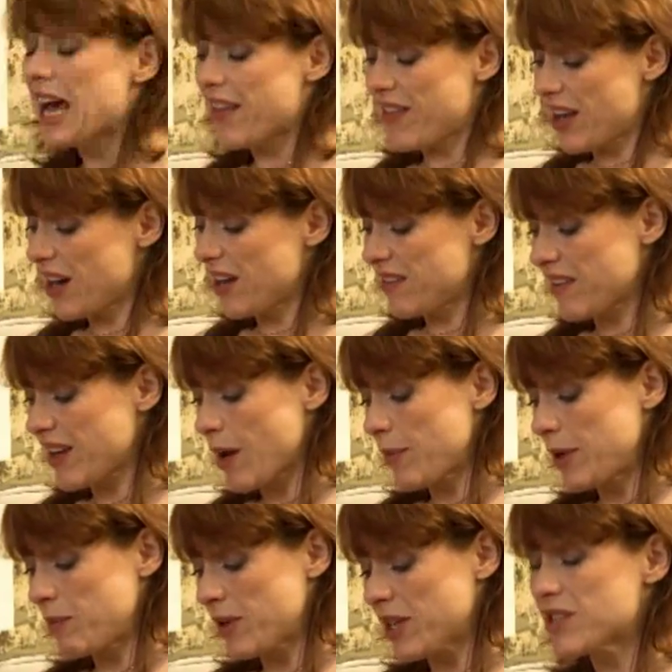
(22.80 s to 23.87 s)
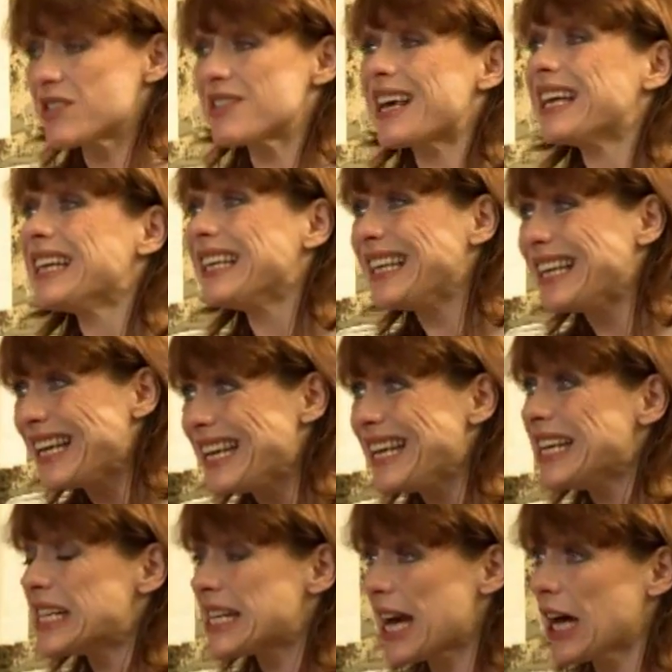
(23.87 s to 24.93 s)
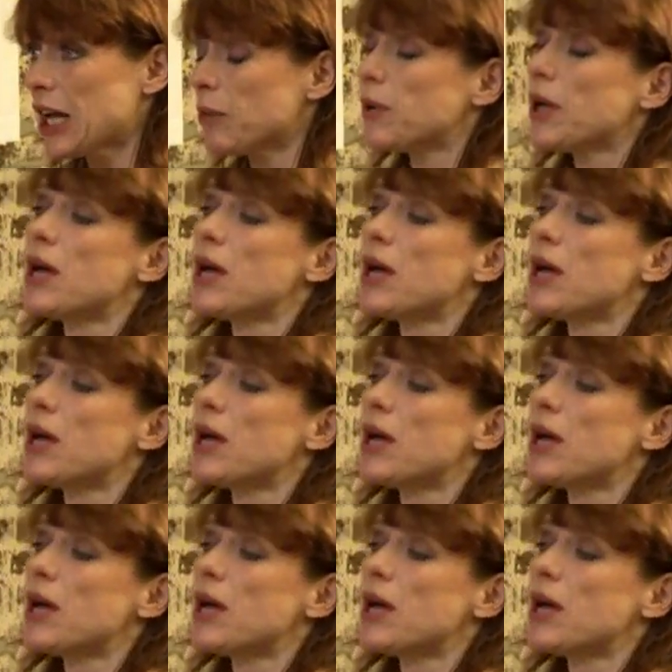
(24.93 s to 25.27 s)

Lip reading: And they either come in because they need help.